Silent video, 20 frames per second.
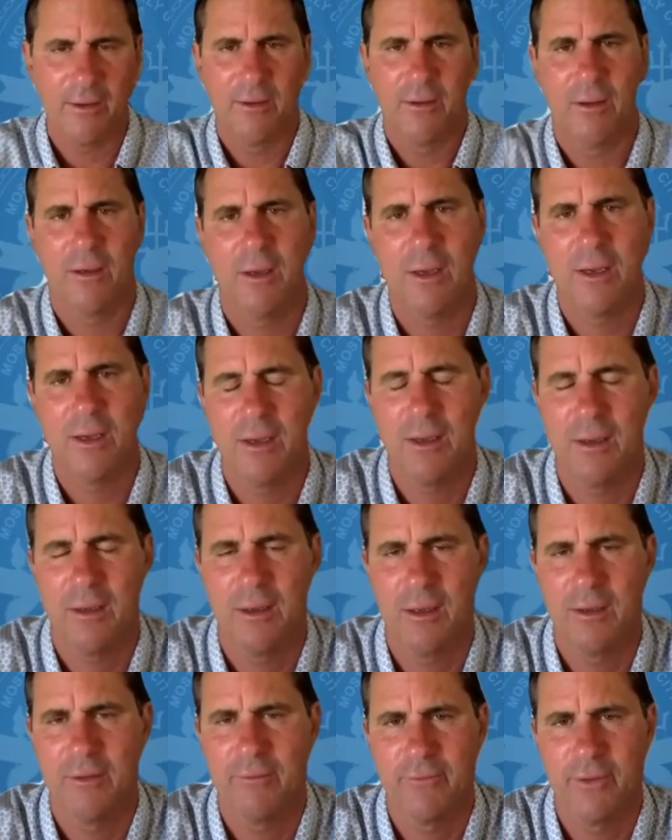
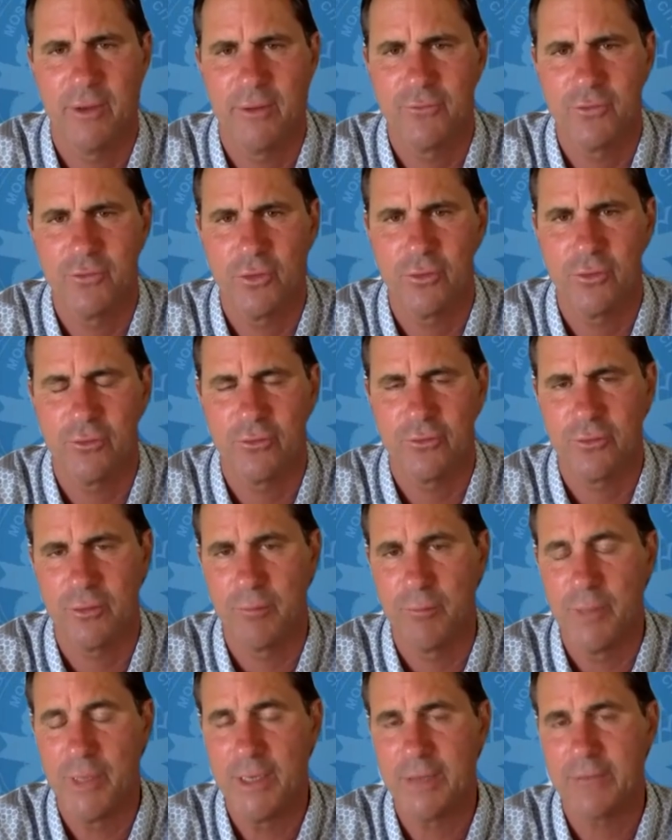of turtles the
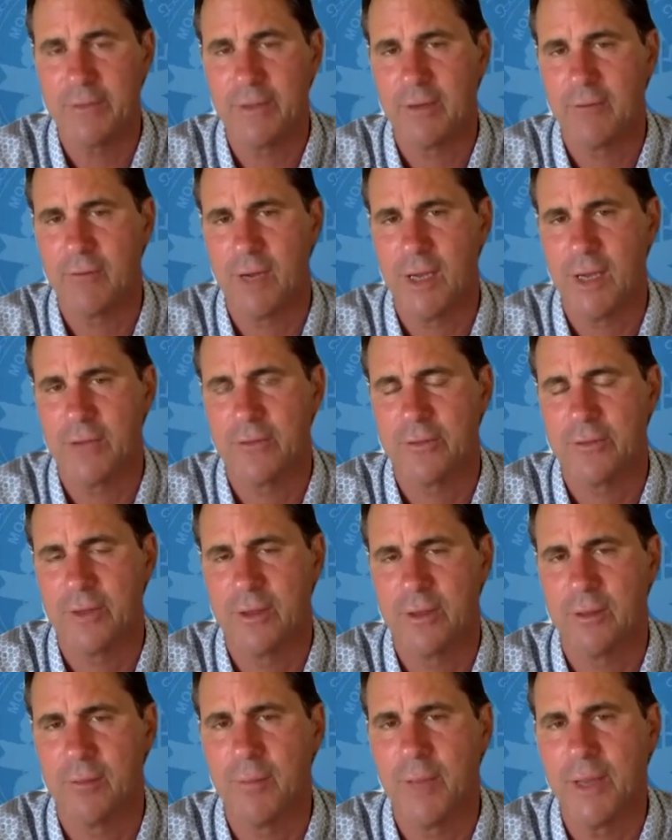minute they cross
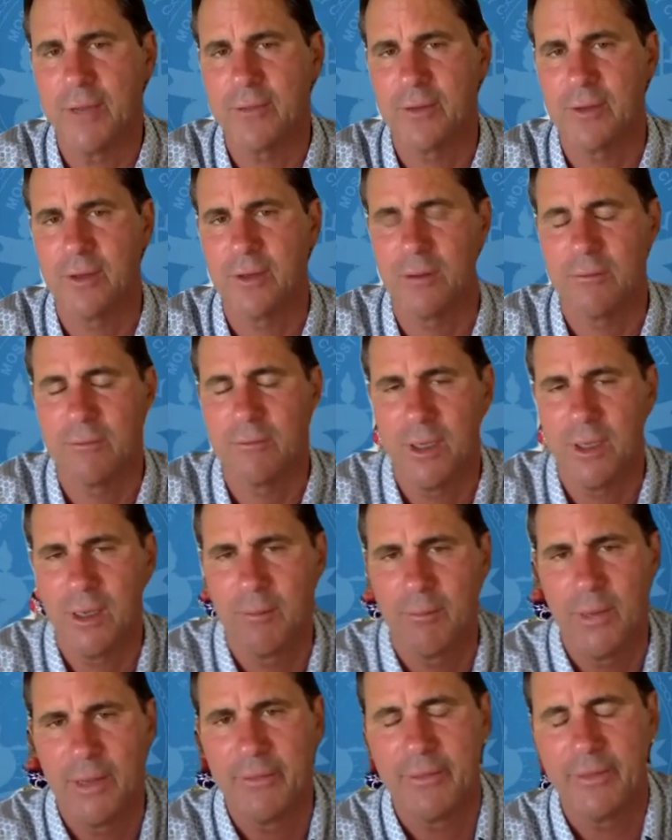into Mexico,
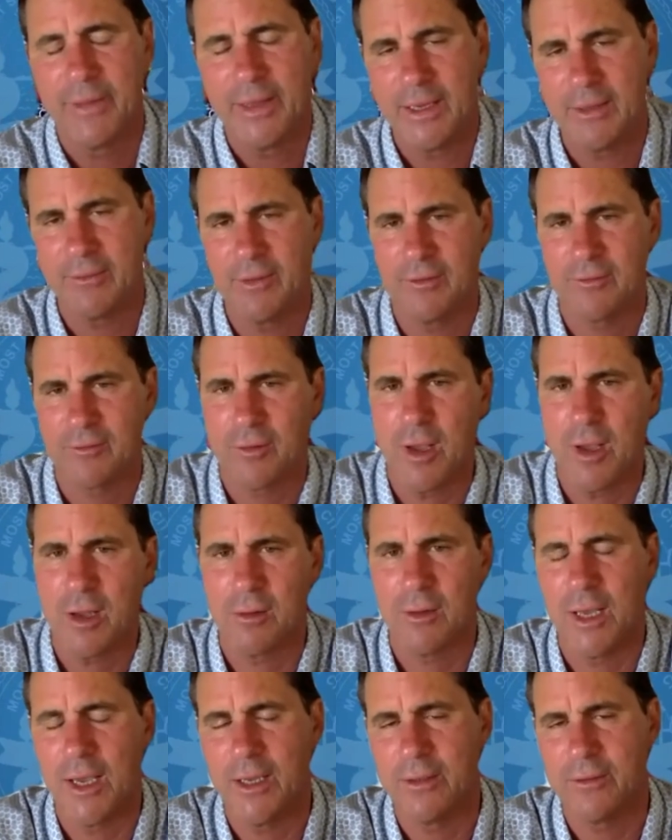and then they hit these long
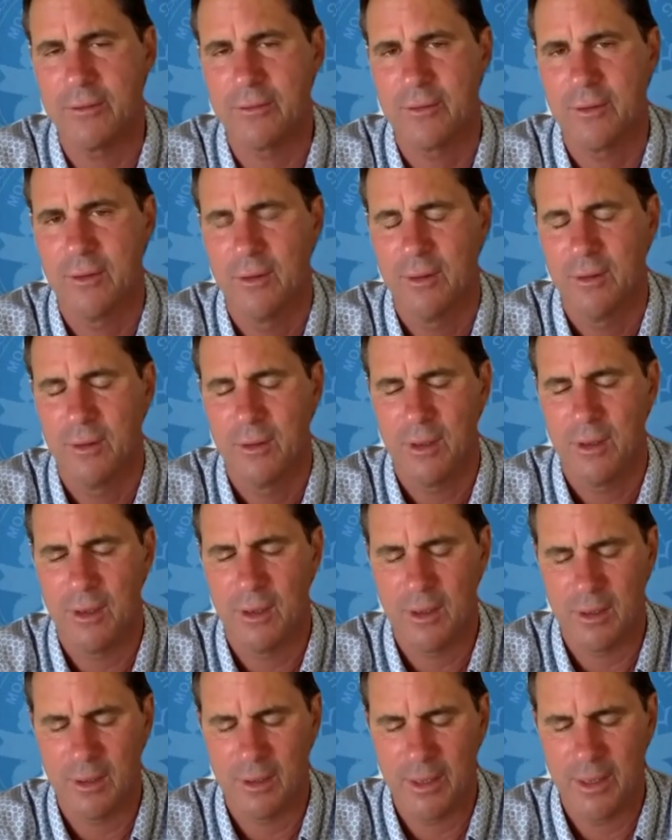lines
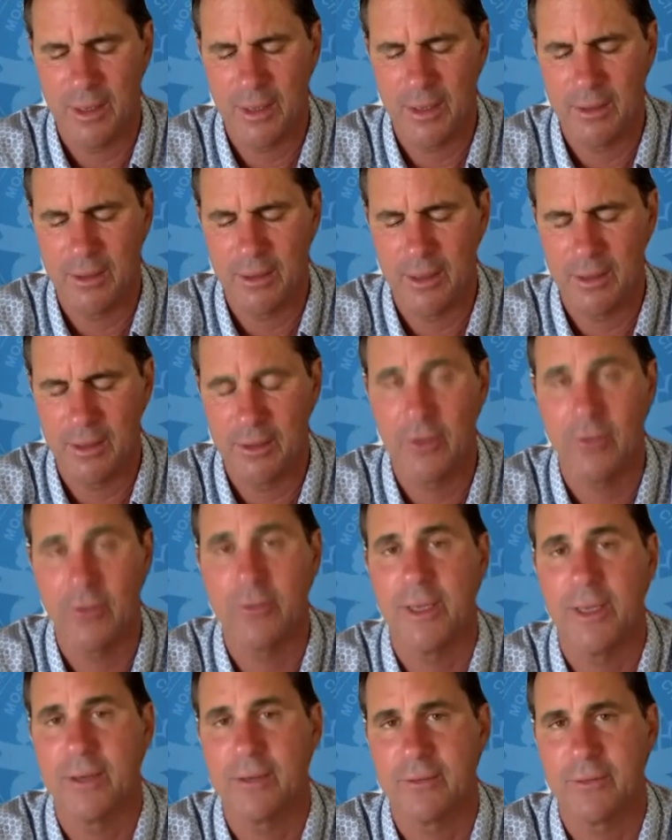and gill
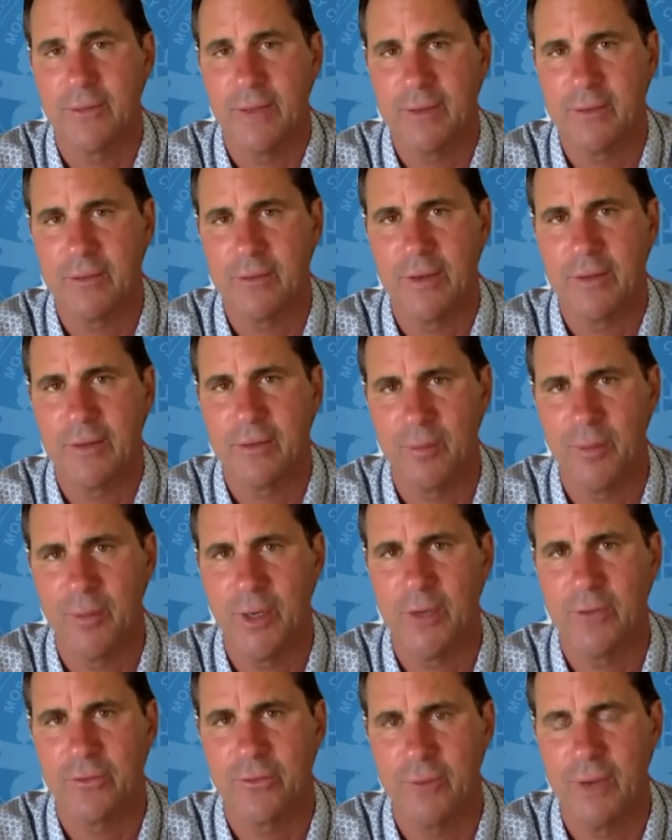nets. That's the
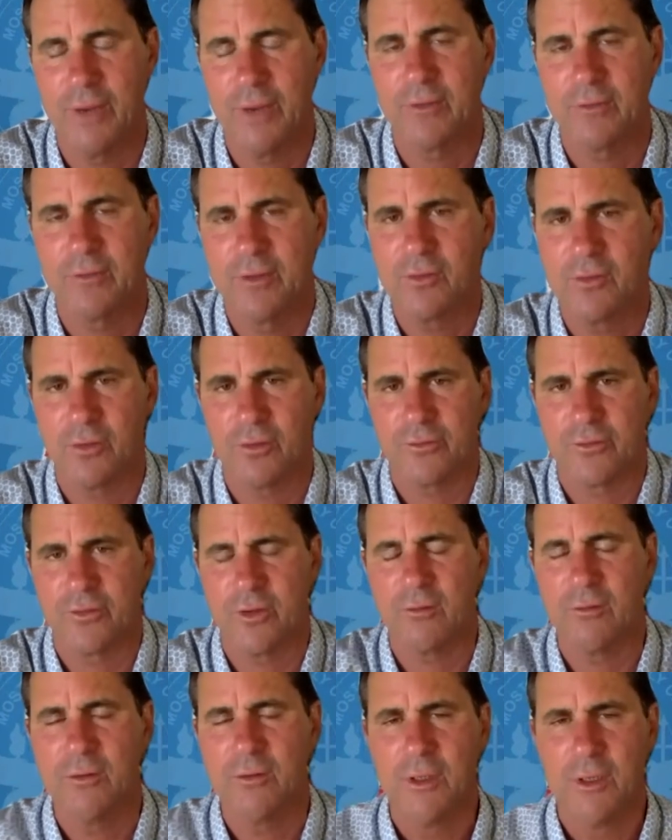biggest threat to sea turtles.
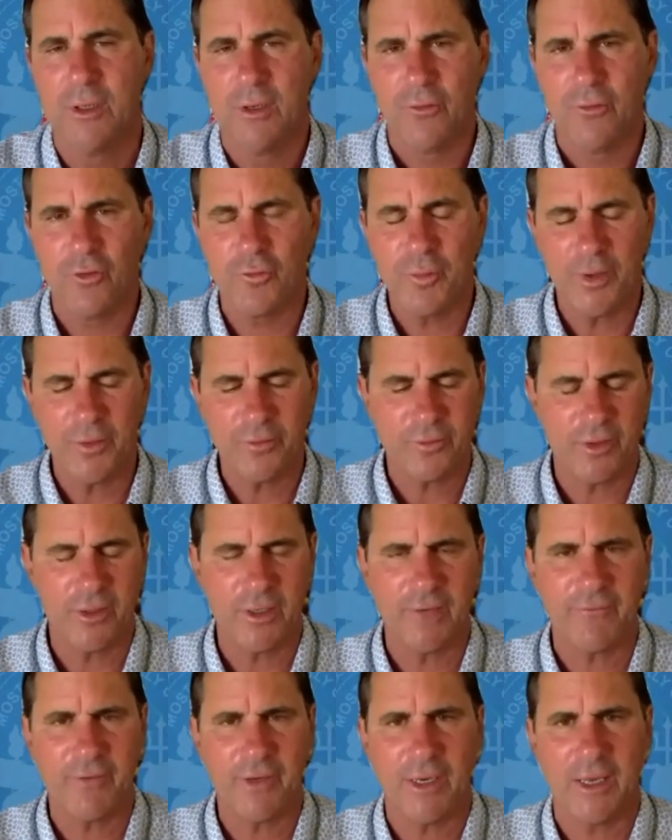So there's been a
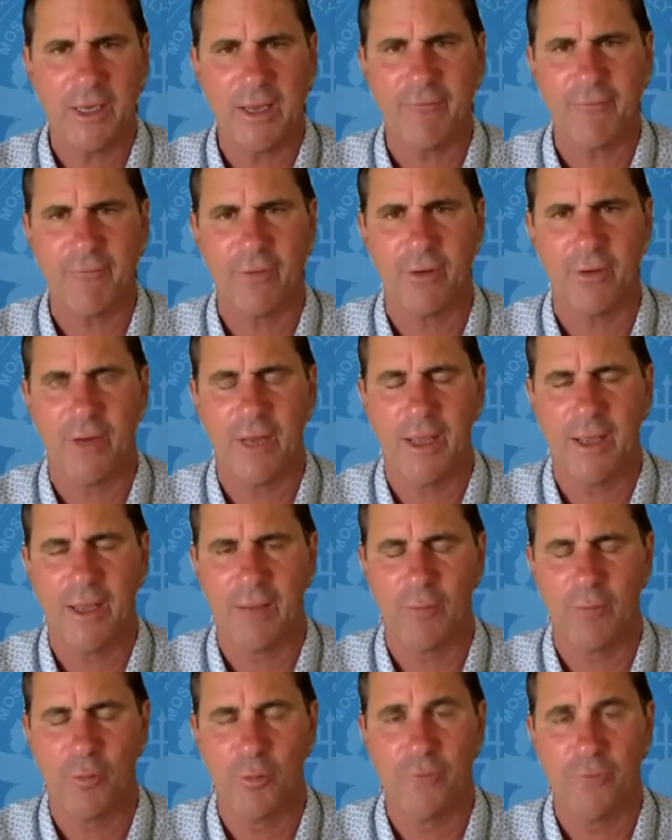significant effort at
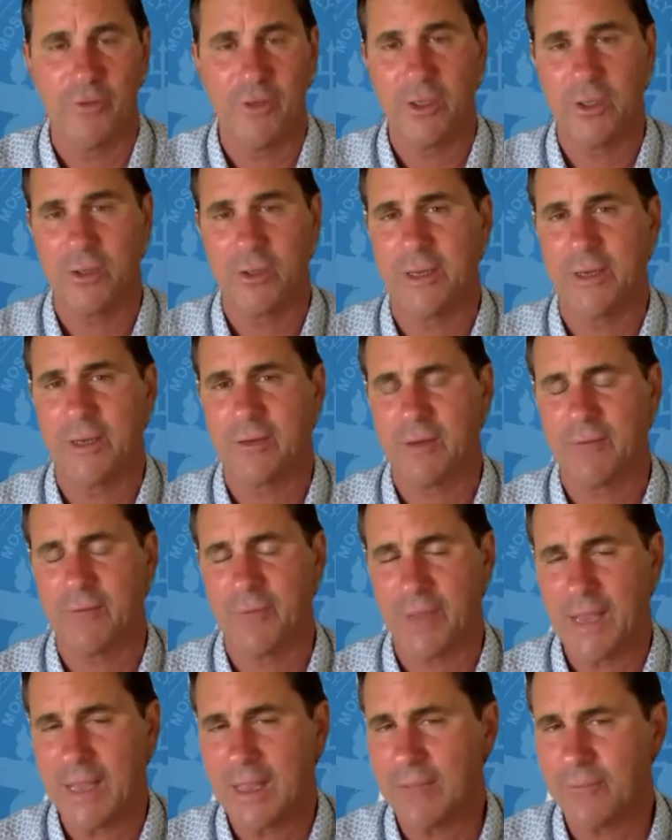removing gill nets off the
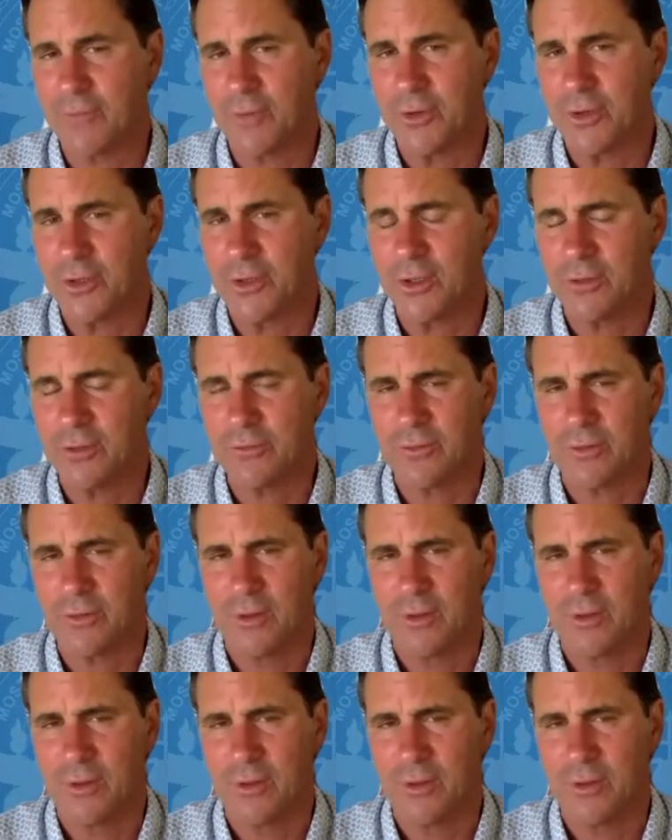California coast.